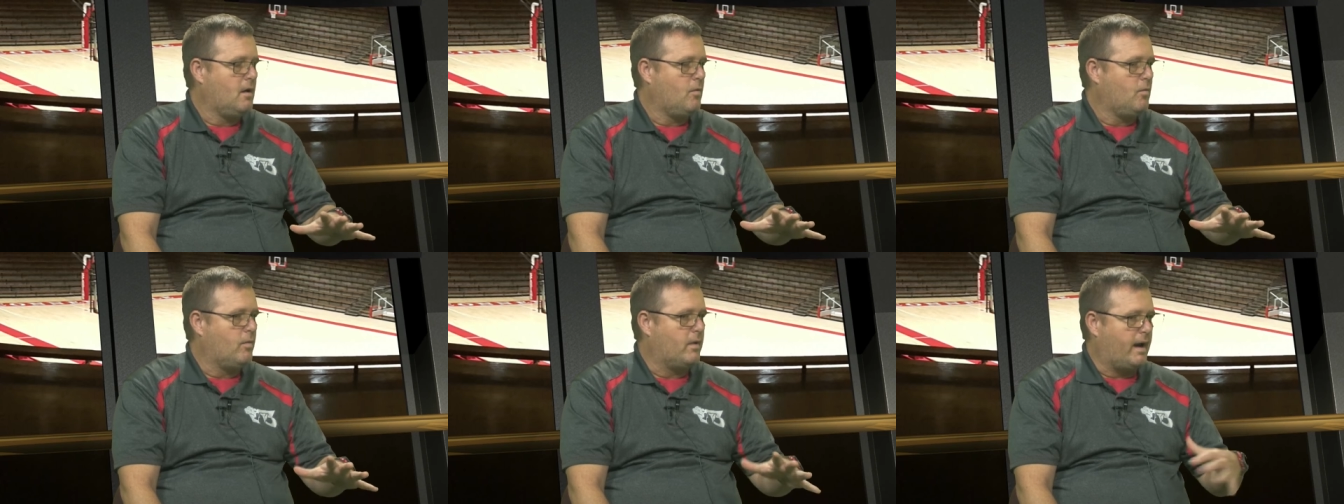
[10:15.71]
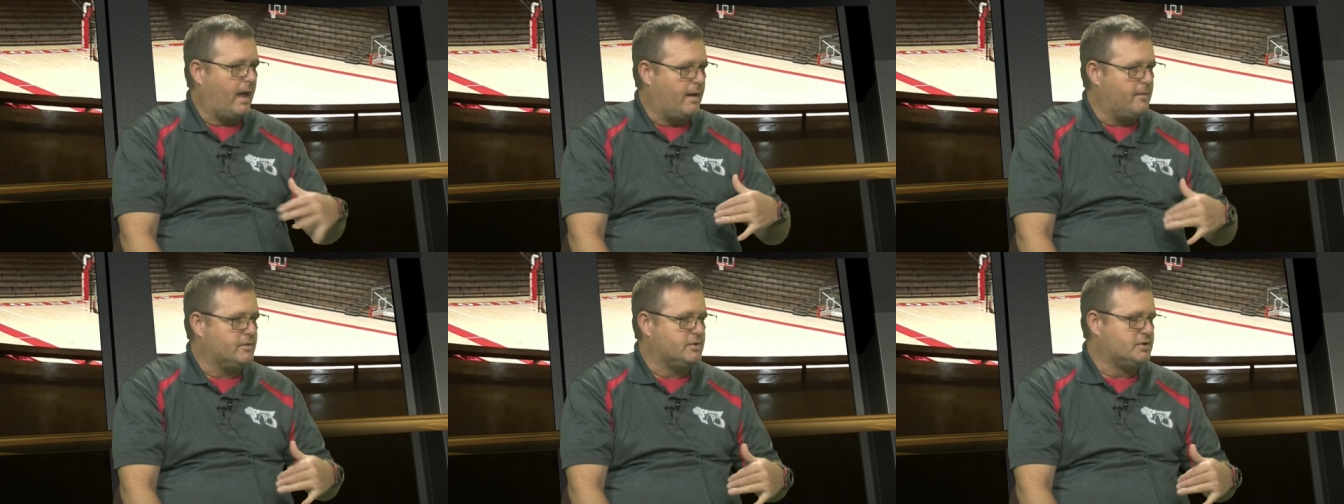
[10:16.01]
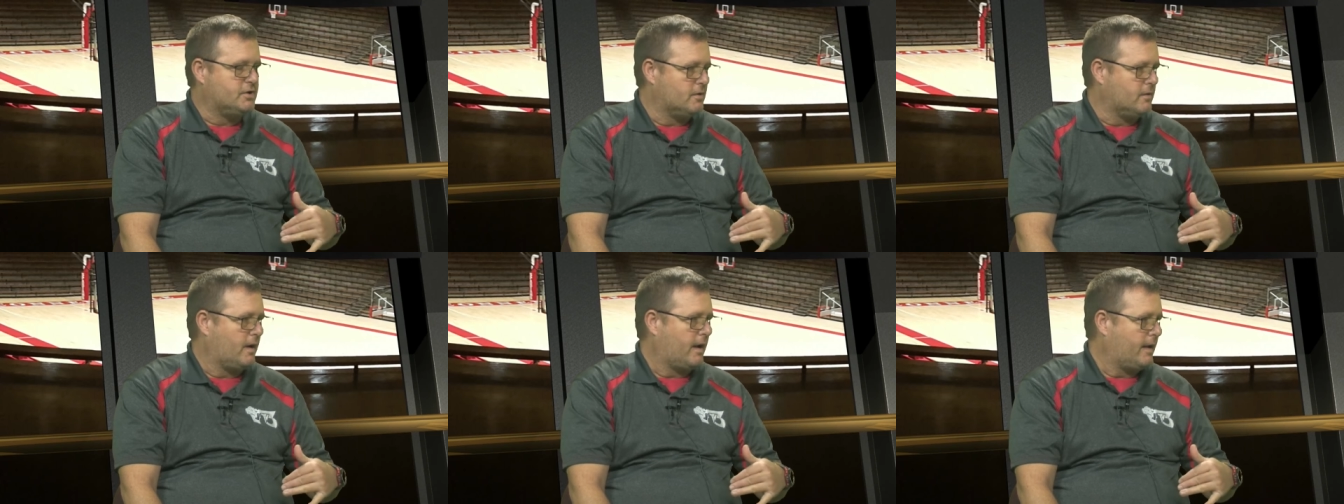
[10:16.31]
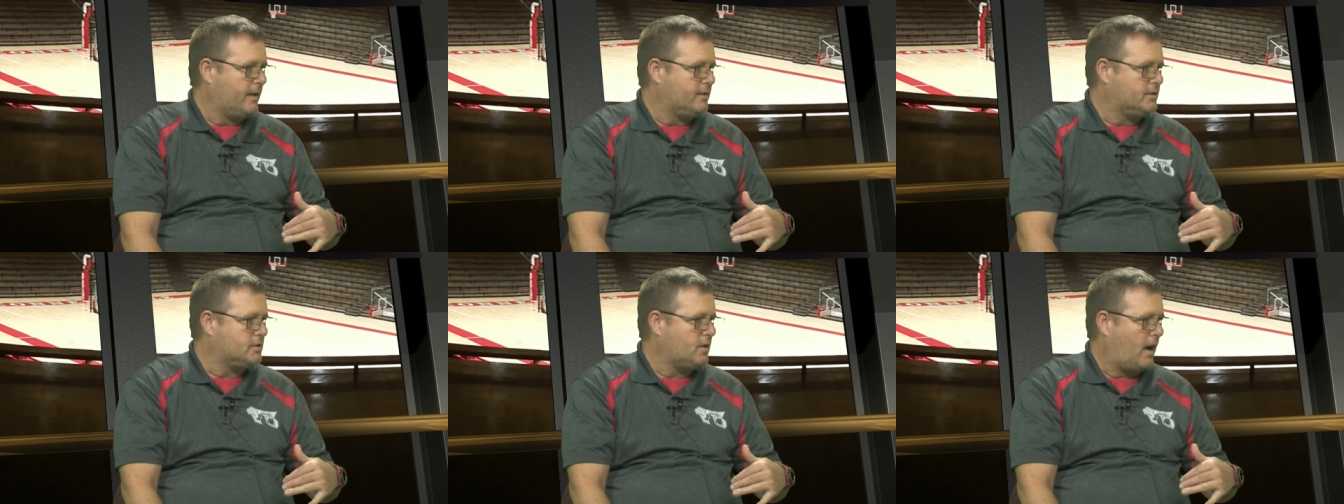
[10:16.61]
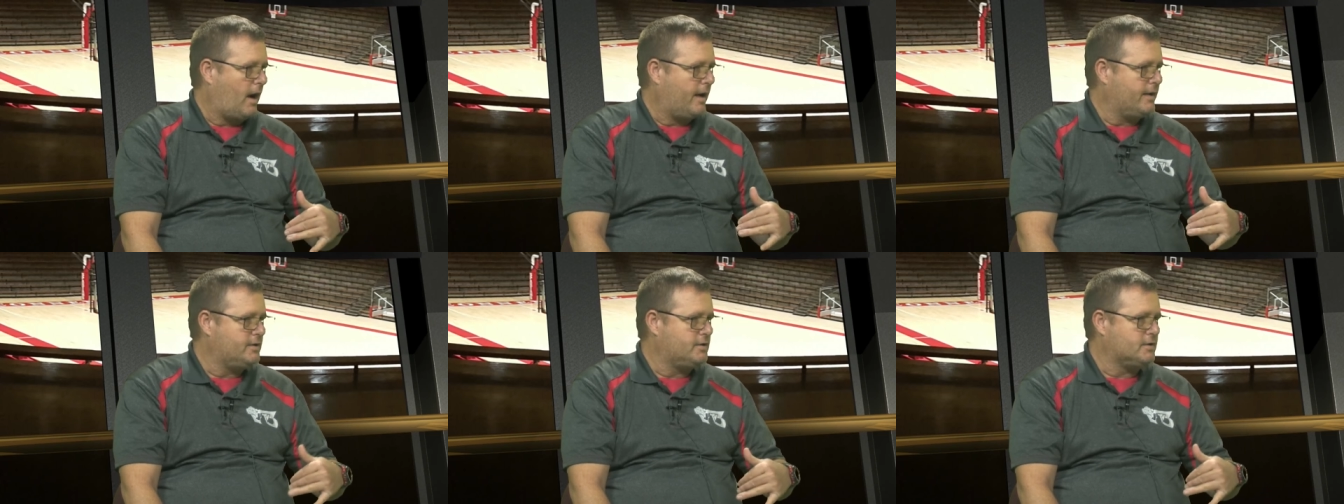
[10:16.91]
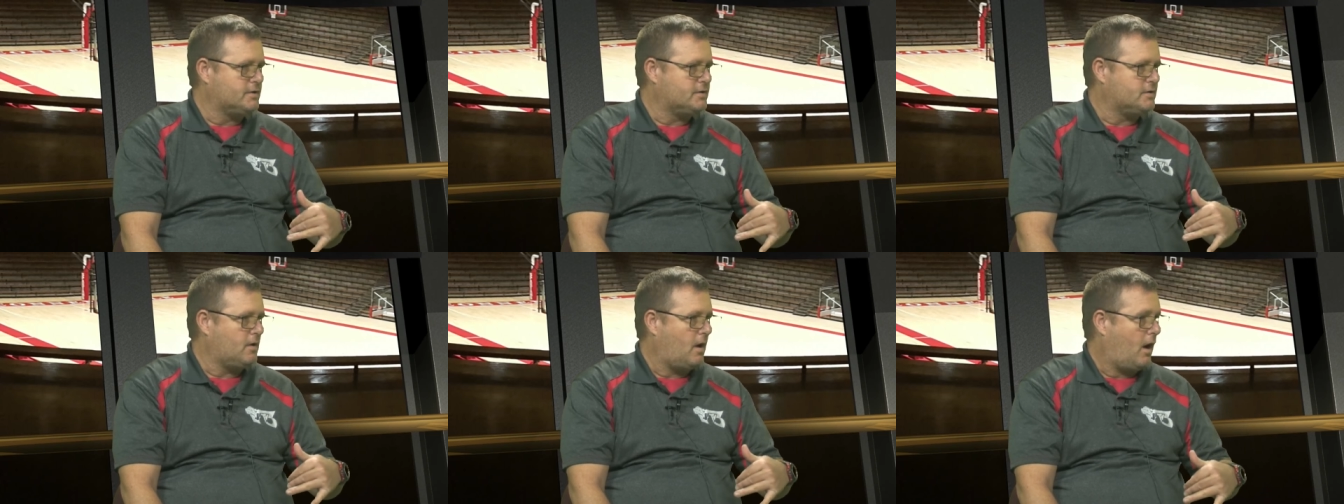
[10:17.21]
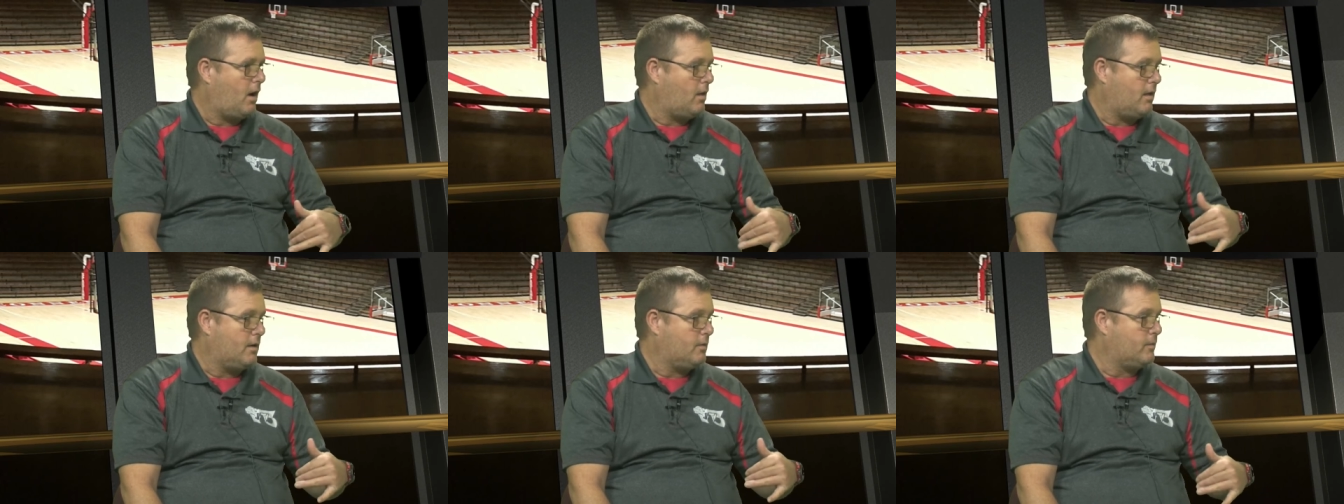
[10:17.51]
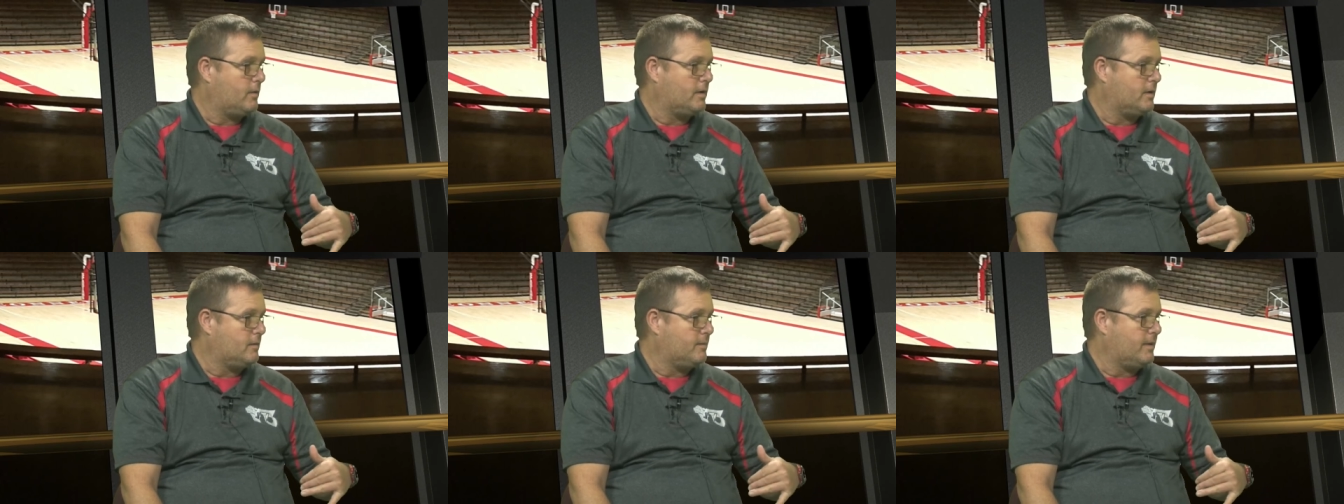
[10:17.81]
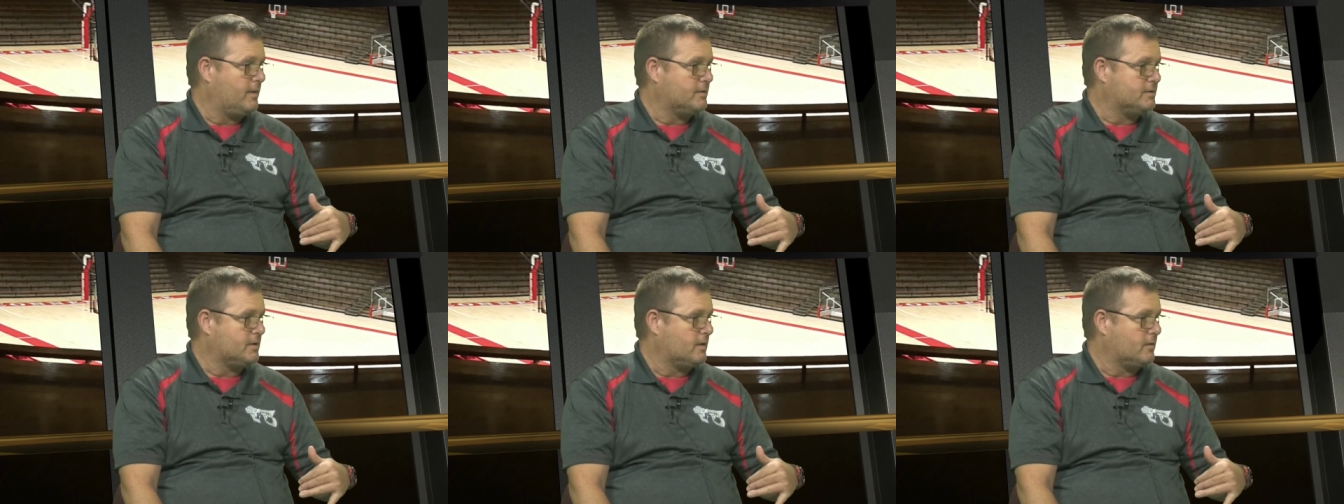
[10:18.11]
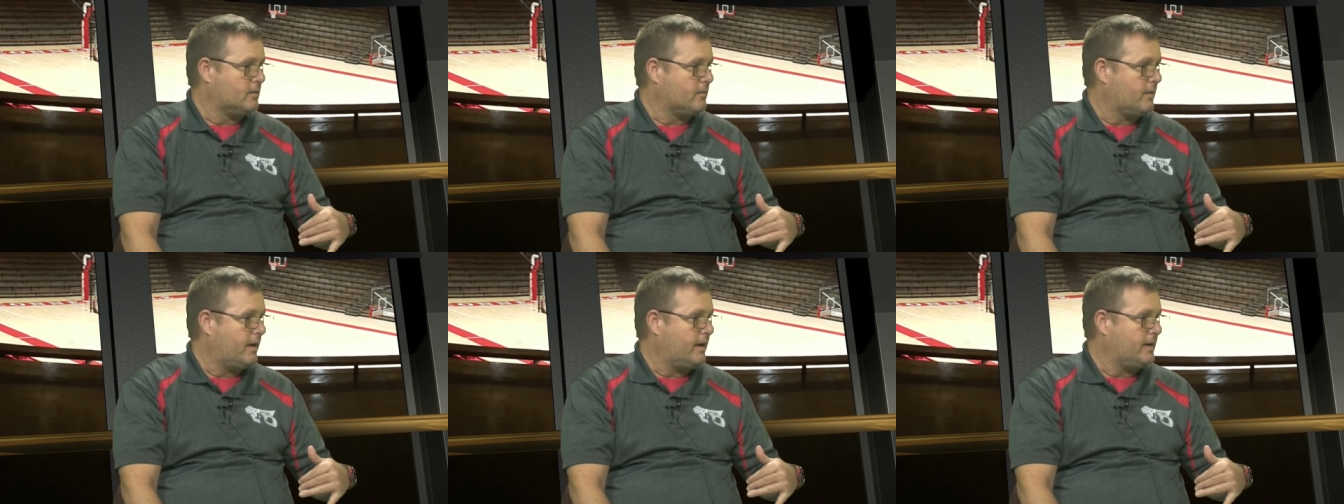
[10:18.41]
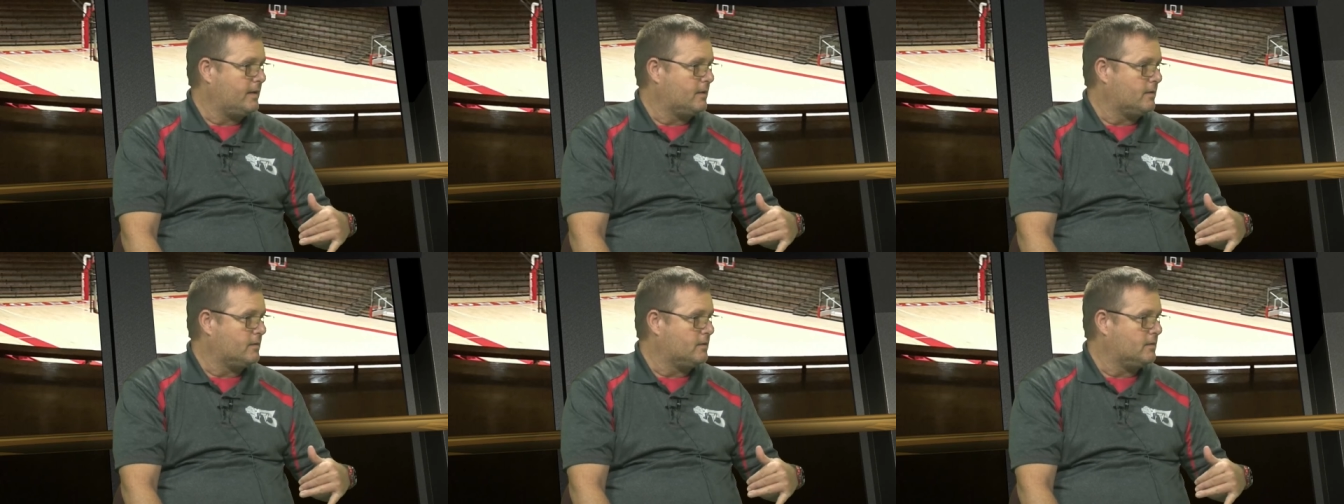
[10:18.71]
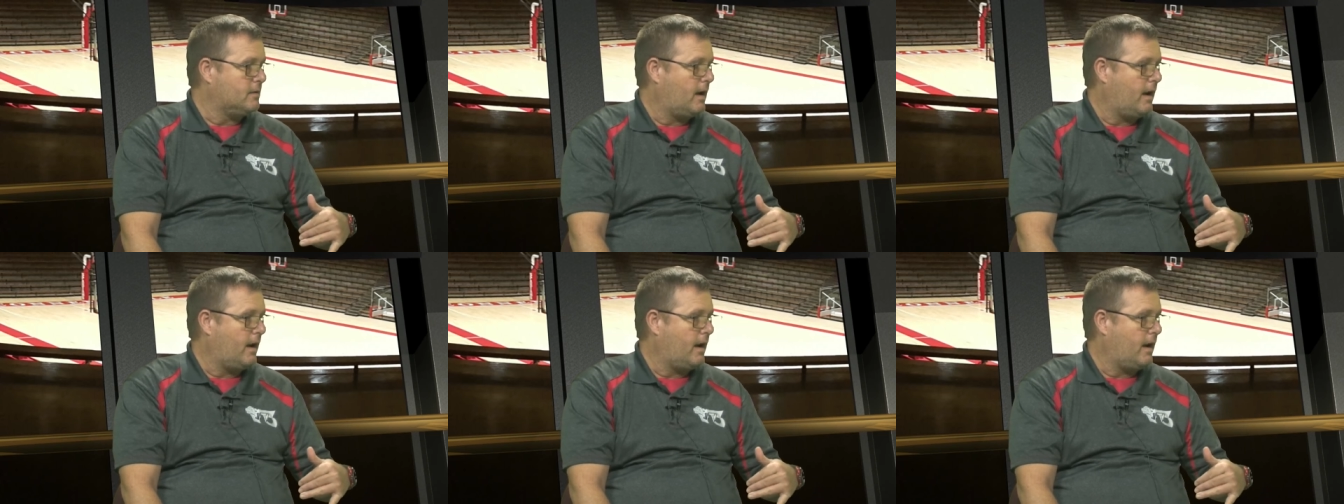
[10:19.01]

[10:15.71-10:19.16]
when I was your age, I just all I wanted to be was on the radio.